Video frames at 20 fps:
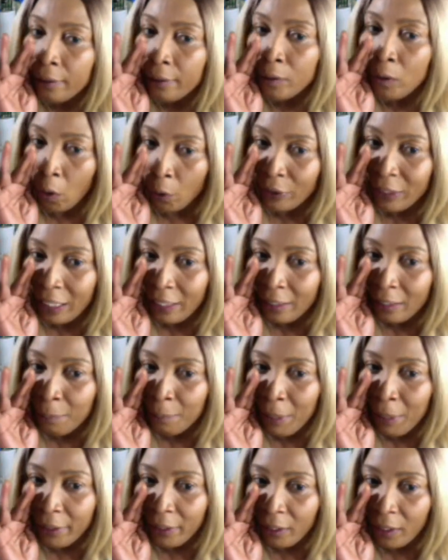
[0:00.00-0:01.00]
Don't tell
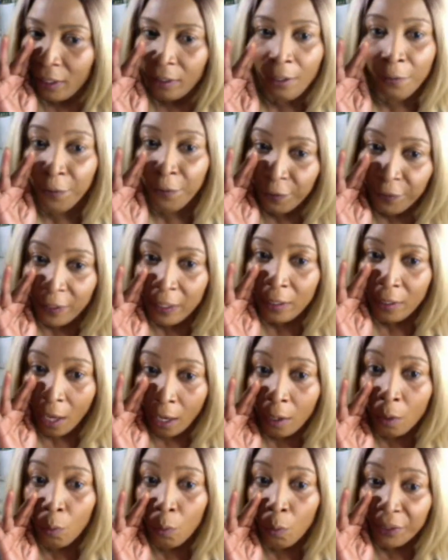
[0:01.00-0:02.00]
anybody. The
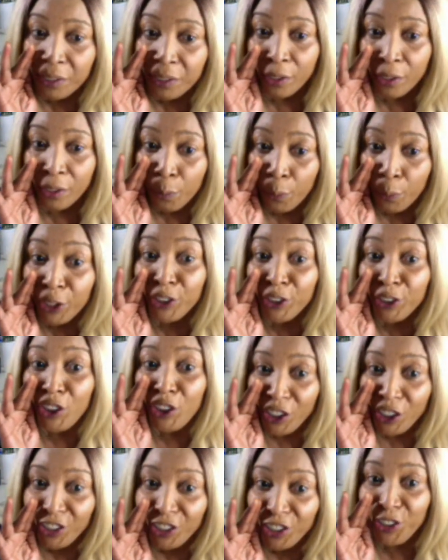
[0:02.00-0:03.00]
$15 one is going to work
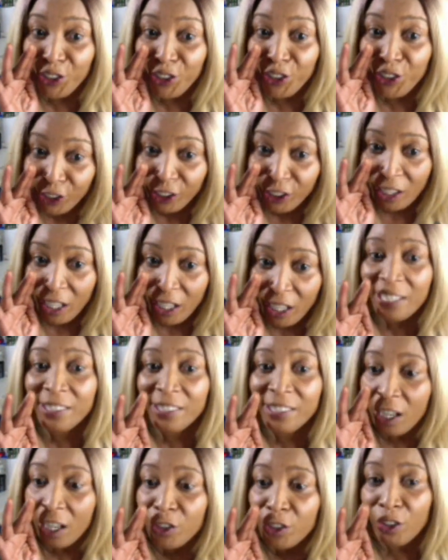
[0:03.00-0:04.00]
just as good as
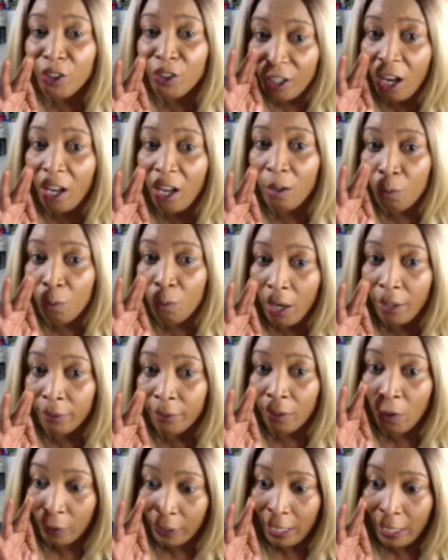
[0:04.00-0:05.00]
the $100
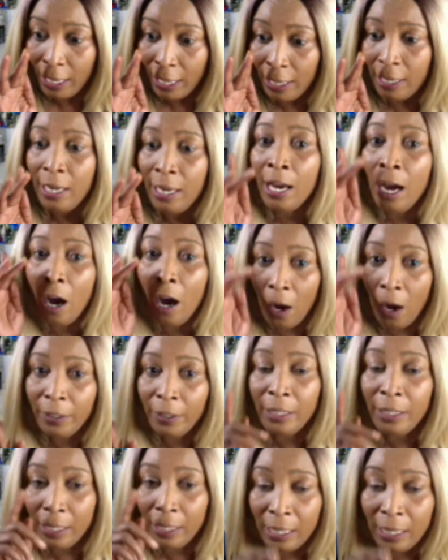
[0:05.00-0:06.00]
one, okay? All
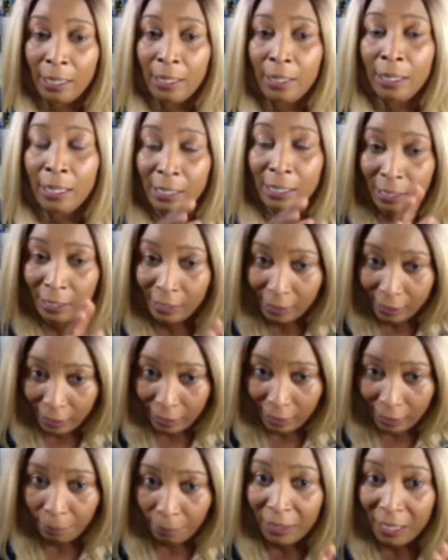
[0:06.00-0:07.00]
you need is the
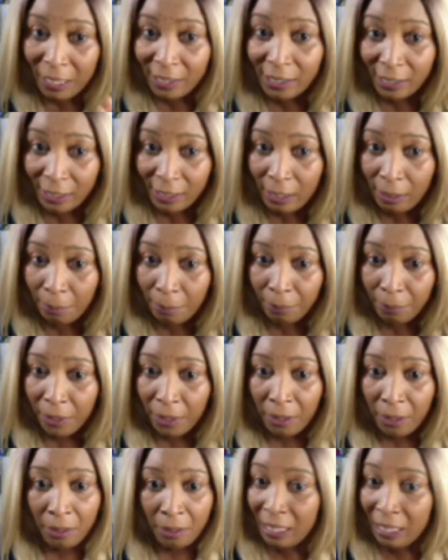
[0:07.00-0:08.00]
steam.
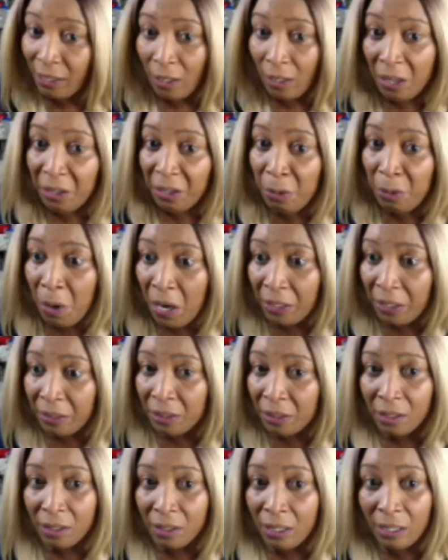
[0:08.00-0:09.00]
That's all you want,
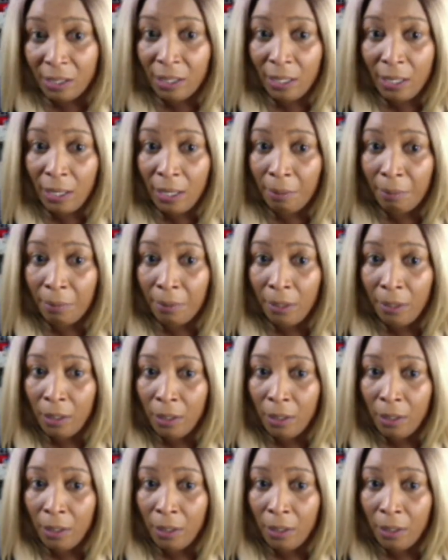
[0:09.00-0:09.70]
the steam.